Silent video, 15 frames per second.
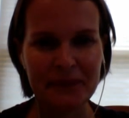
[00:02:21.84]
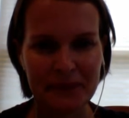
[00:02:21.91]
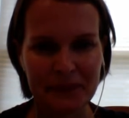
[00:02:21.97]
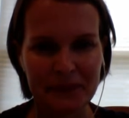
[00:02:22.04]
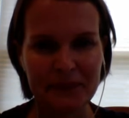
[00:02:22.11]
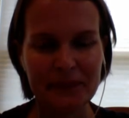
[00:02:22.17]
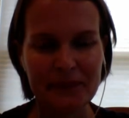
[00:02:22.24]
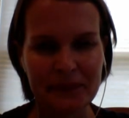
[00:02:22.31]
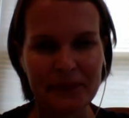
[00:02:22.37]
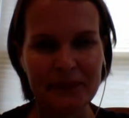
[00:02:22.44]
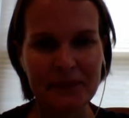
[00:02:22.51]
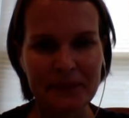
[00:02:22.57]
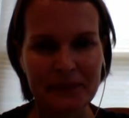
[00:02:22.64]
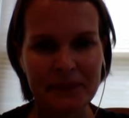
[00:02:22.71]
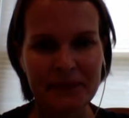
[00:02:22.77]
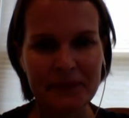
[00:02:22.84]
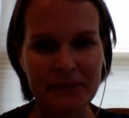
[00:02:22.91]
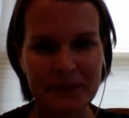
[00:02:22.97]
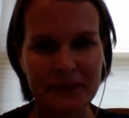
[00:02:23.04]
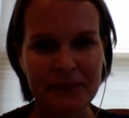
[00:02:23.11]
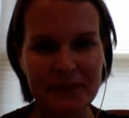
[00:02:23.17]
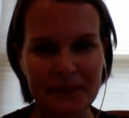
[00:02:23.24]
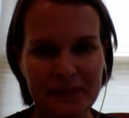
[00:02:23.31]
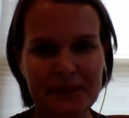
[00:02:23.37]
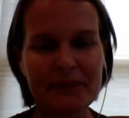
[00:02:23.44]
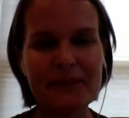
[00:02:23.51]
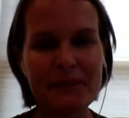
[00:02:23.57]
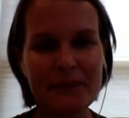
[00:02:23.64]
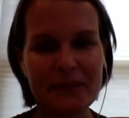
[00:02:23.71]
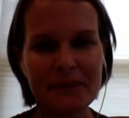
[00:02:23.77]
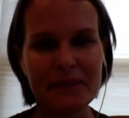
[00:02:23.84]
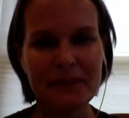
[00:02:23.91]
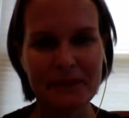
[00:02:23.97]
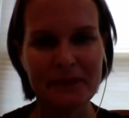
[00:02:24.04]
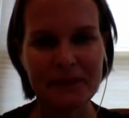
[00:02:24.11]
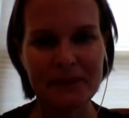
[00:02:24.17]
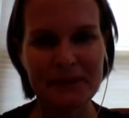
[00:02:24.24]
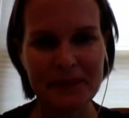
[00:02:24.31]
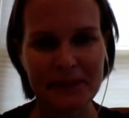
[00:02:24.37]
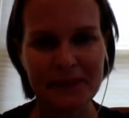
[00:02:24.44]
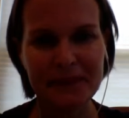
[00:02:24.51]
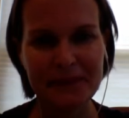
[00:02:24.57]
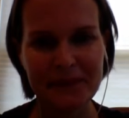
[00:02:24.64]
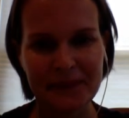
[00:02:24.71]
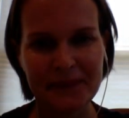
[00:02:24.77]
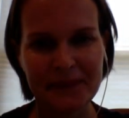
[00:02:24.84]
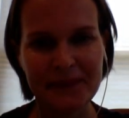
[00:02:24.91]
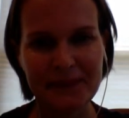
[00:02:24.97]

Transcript: The person shown says nothing.